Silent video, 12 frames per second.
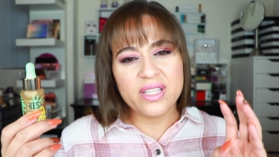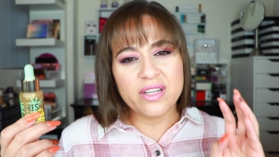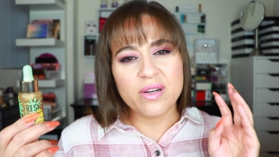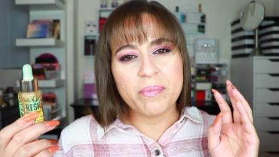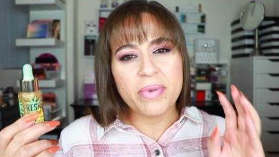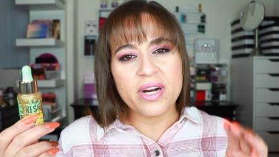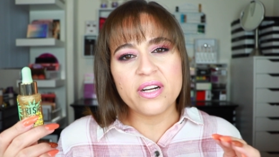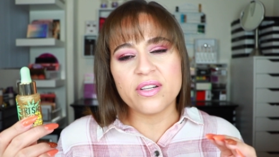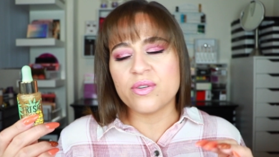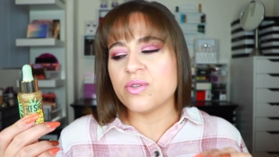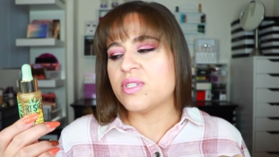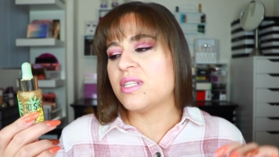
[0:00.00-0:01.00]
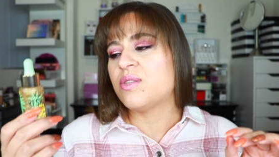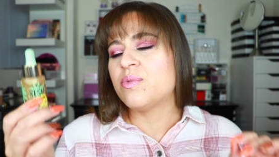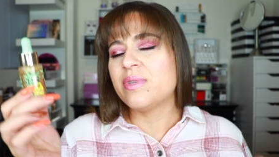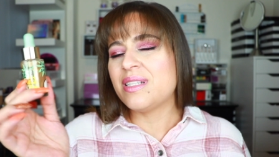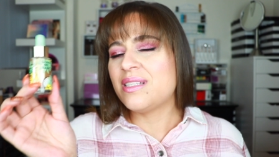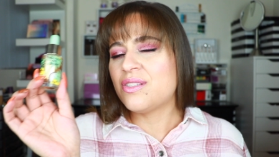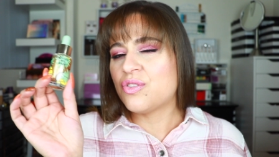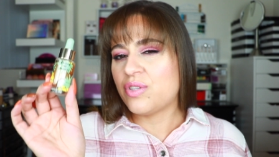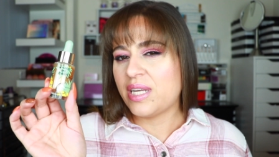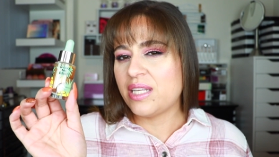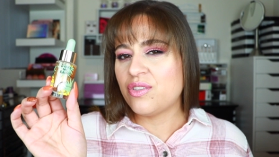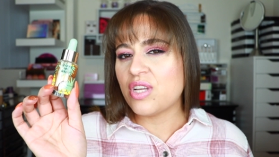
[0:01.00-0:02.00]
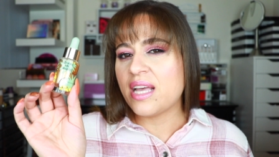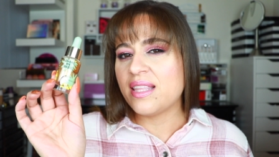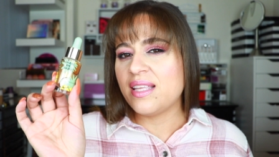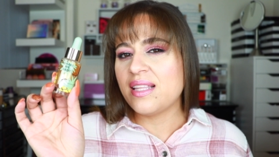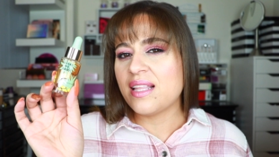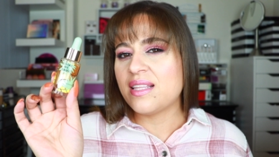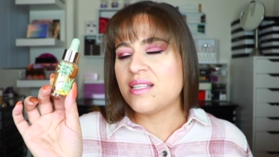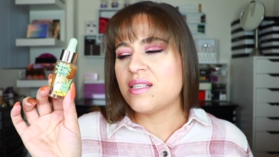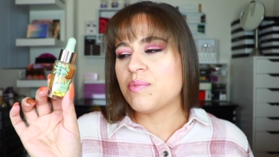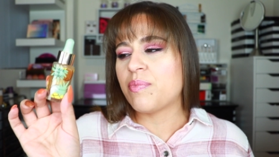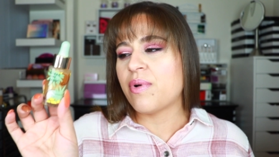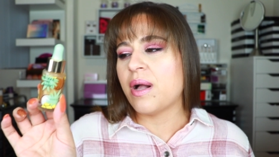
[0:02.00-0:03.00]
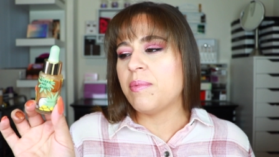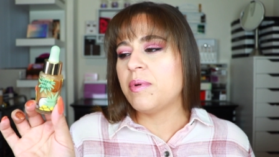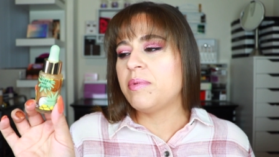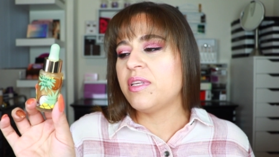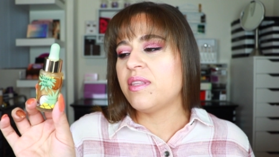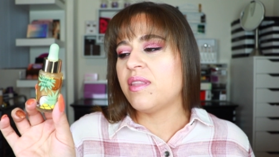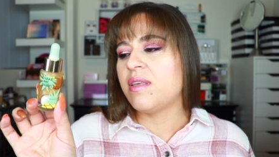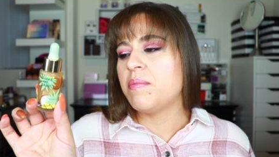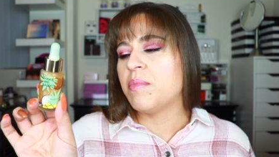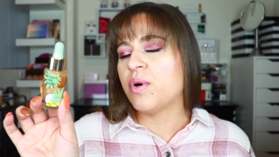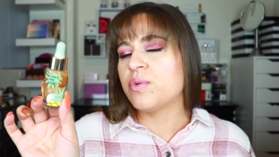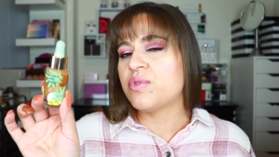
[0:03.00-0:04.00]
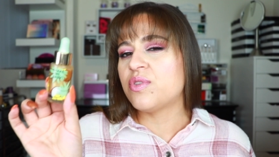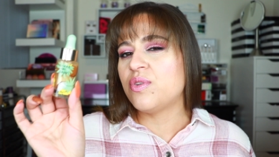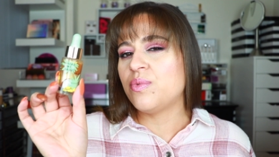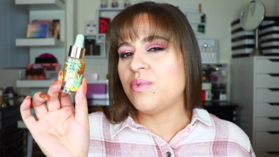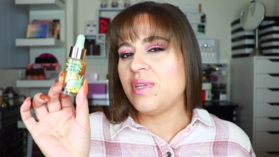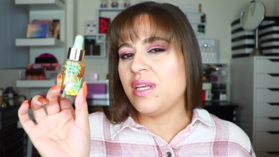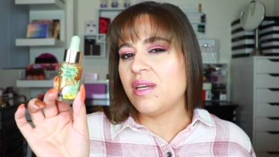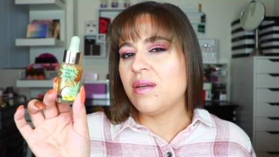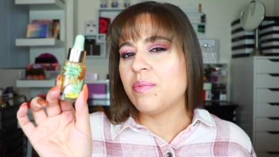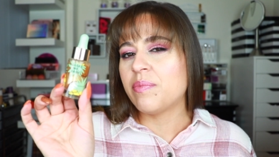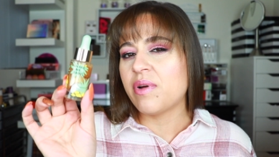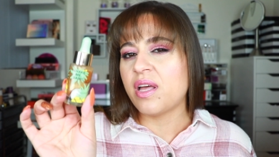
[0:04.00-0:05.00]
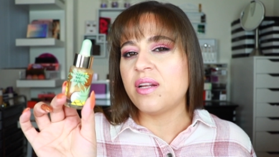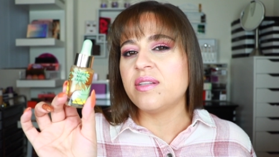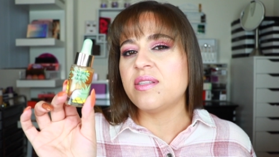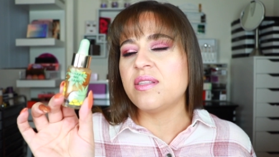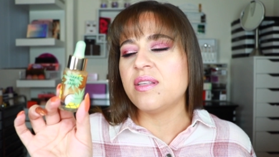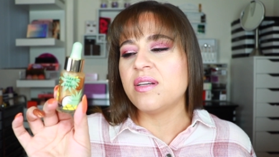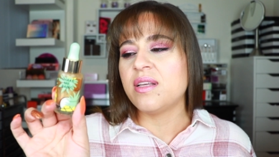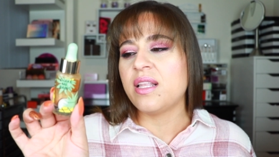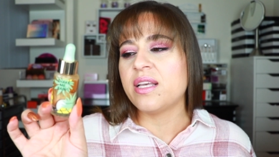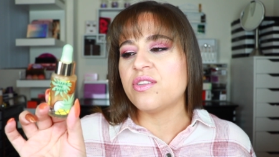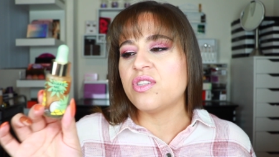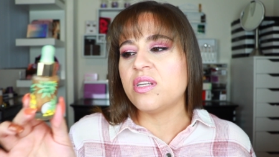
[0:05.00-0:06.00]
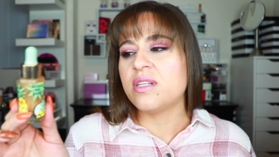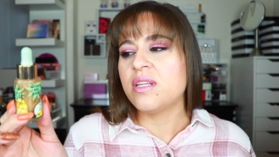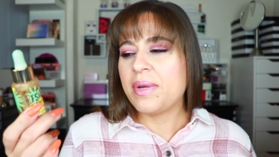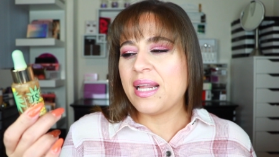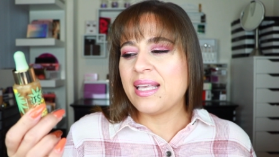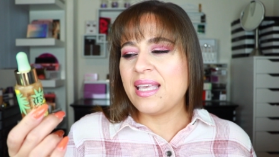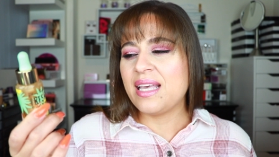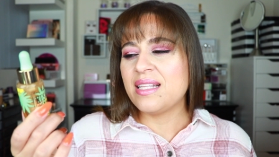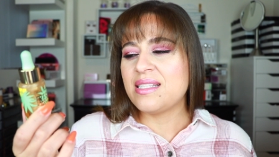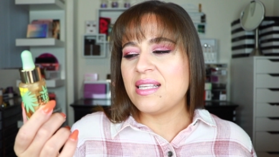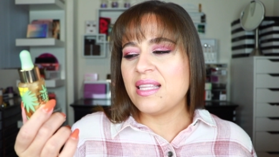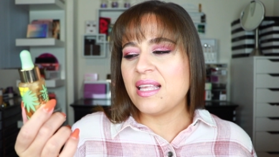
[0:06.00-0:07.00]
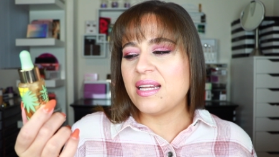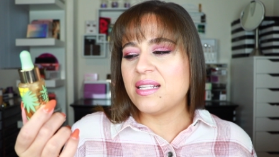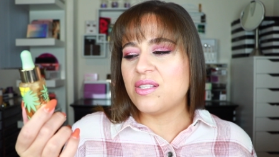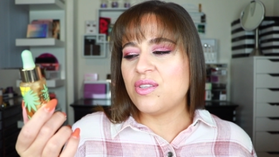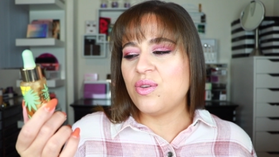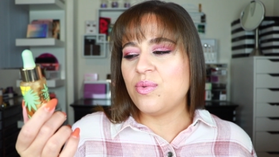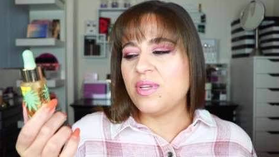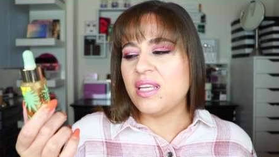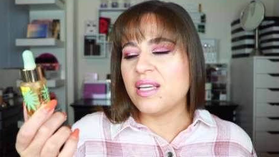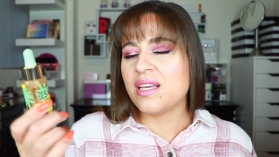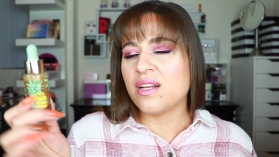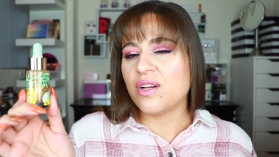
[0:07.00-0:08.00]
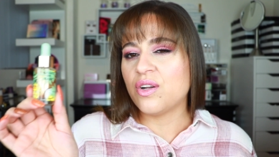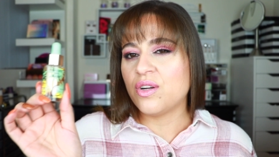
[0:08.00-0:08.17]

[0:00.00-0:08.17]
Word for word: glitter particles. It's really strange. I think that this is probably the most unique product in the collection, but I can't say that it's unique in a